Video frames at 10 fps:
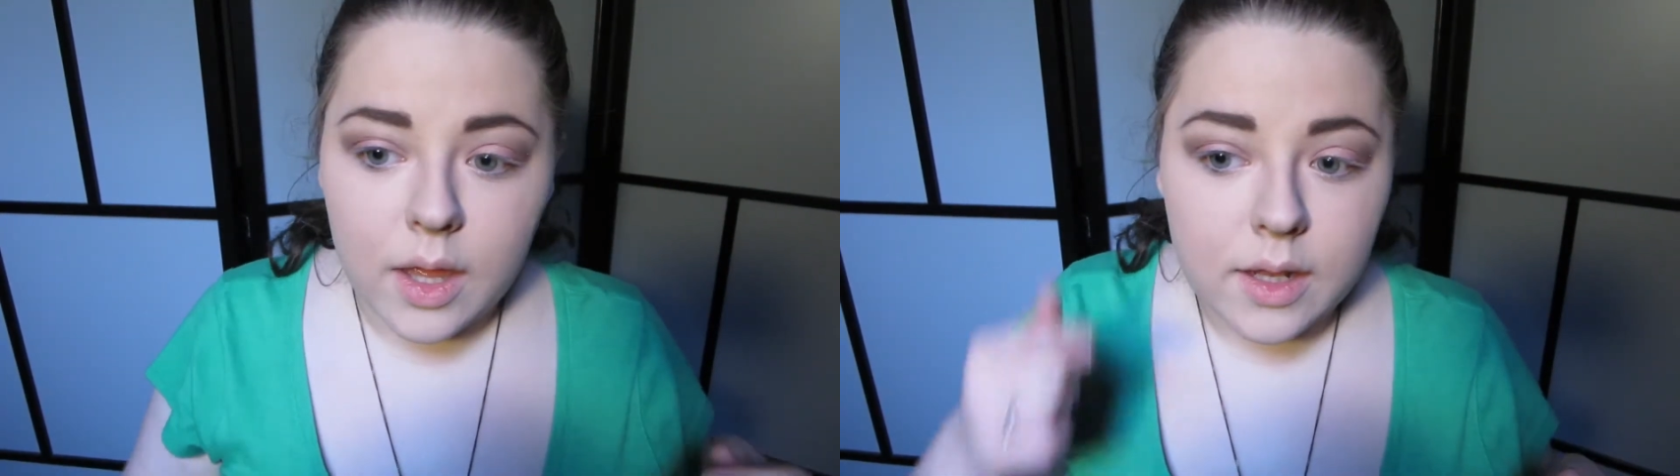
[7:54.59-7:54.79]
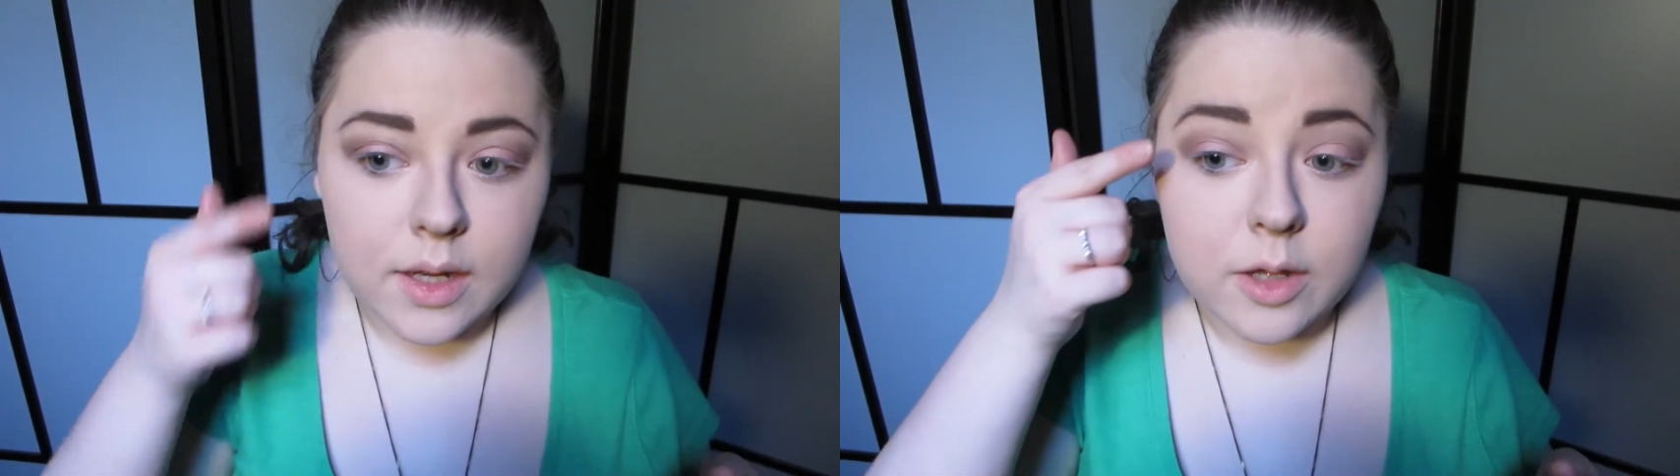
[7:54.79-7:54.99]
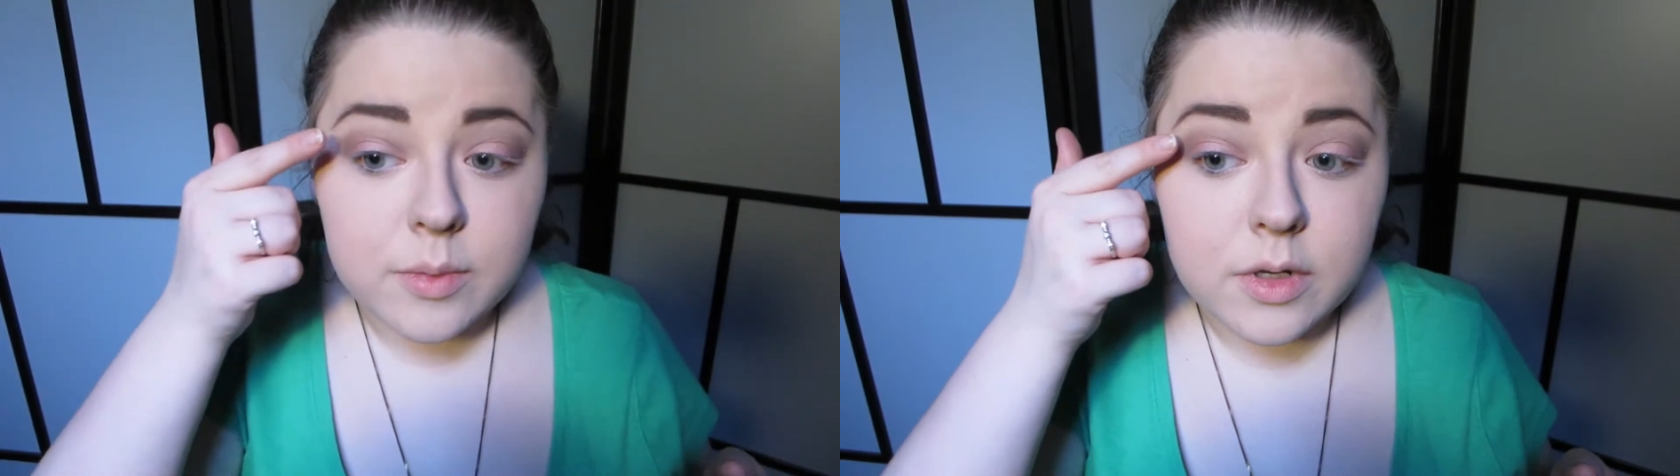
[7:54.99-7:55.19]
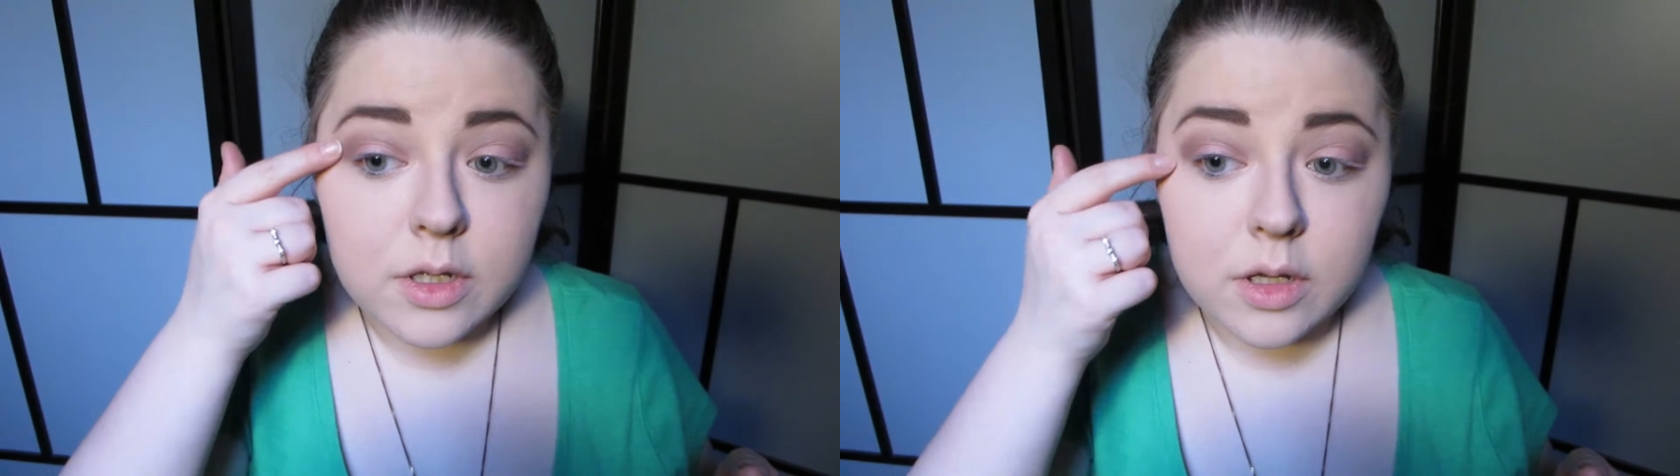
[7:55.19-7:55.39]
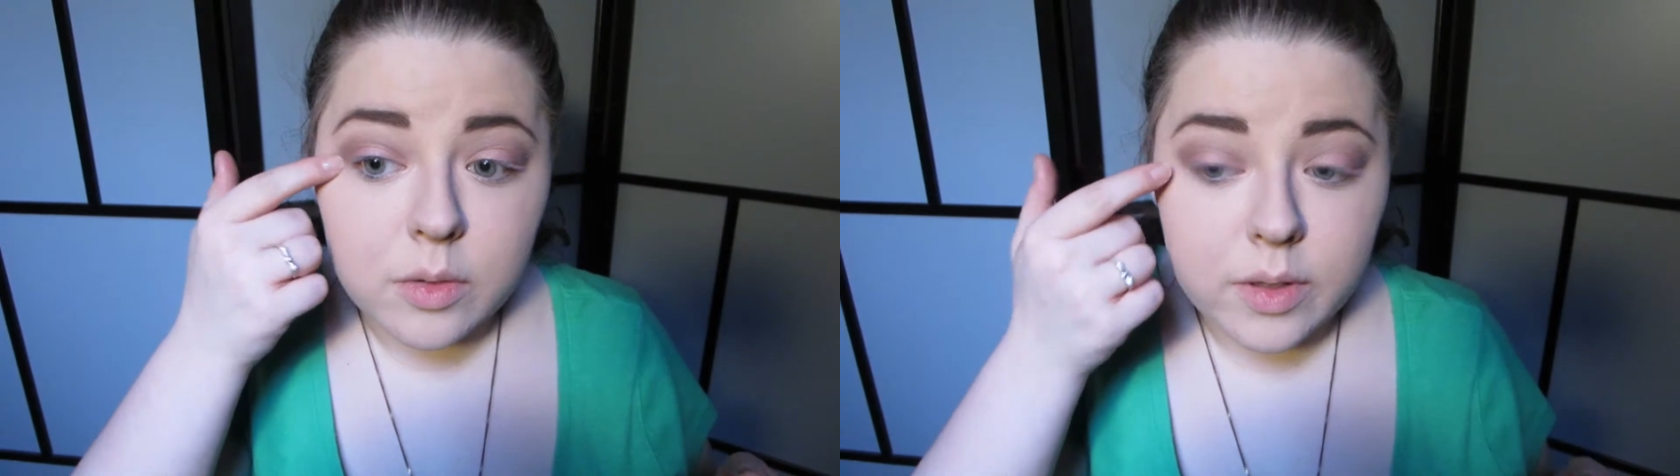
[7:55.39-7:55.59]
And now I'm going to
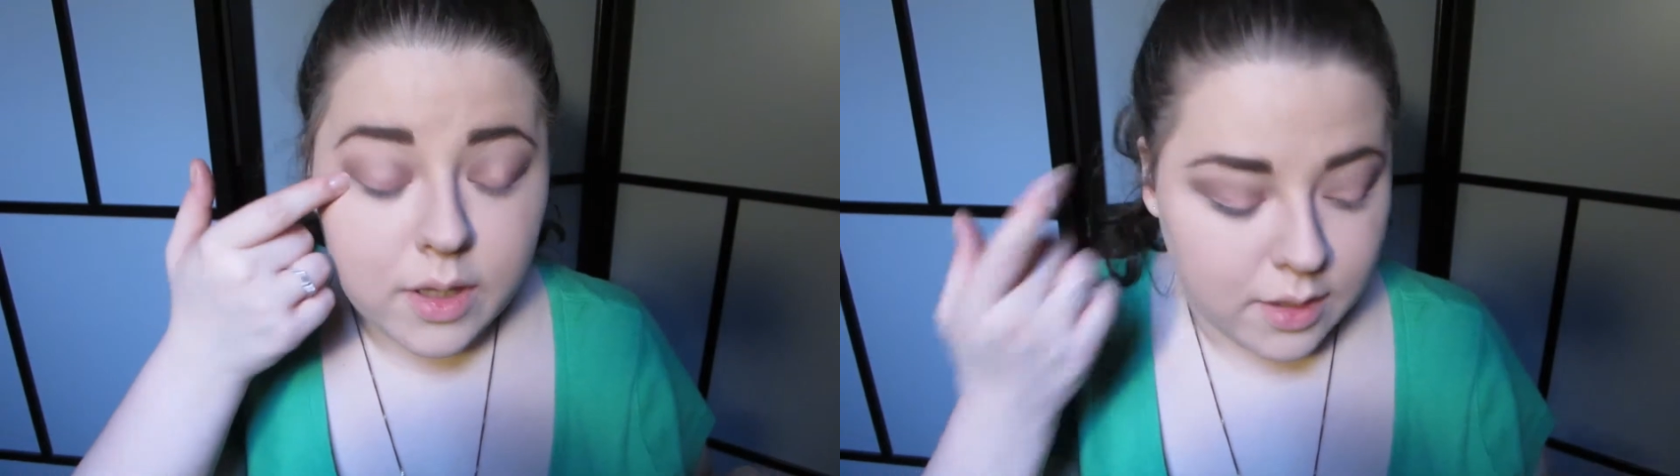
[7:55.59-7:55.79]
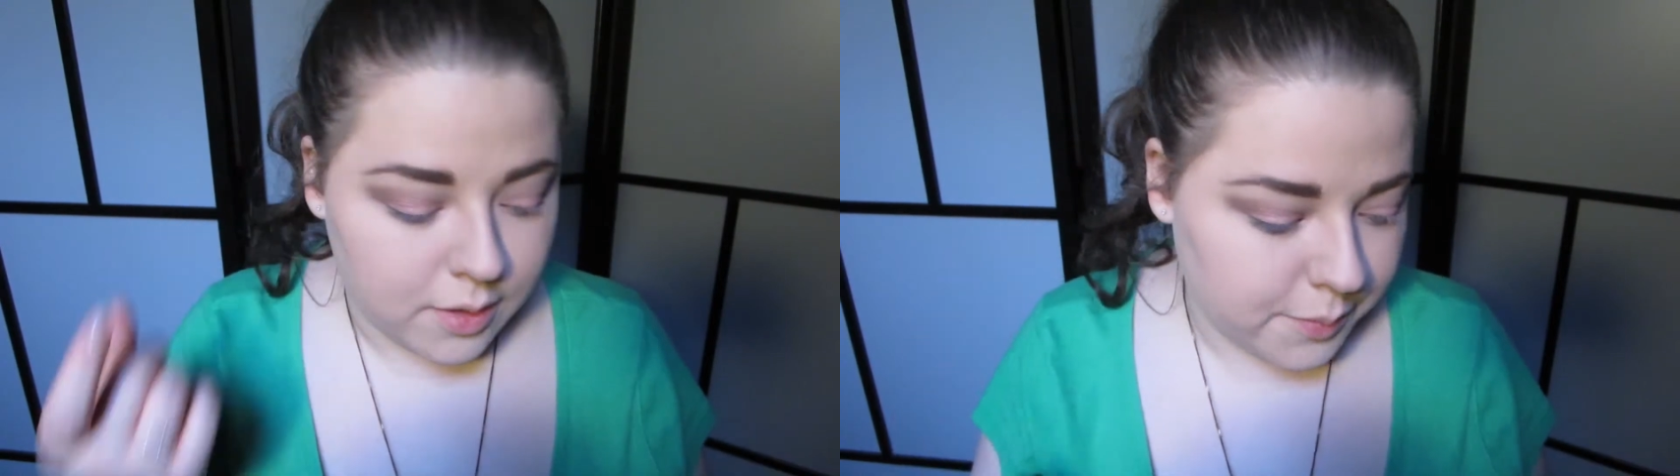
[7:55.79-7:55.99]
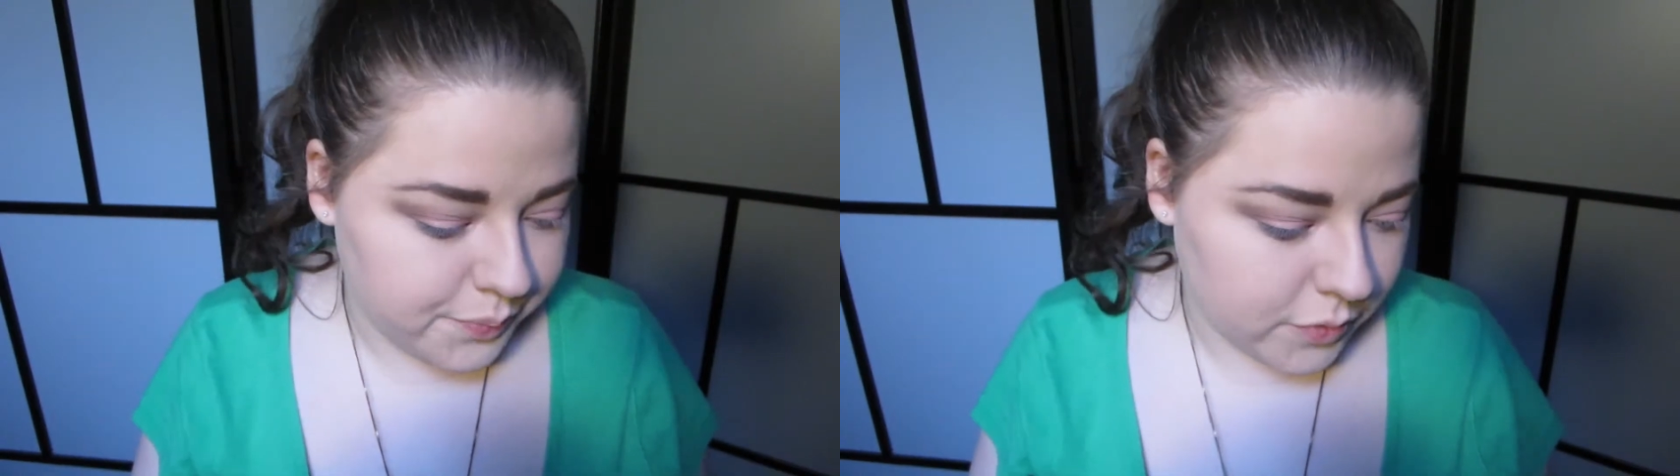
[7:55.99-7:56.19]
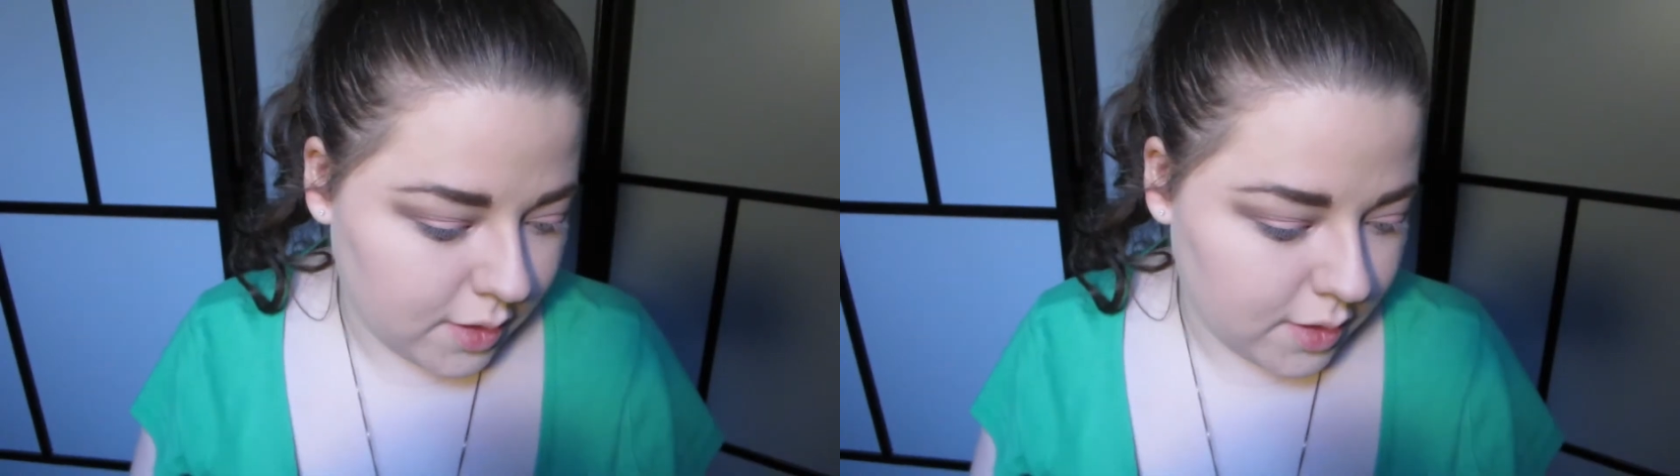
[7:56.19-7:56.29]
go in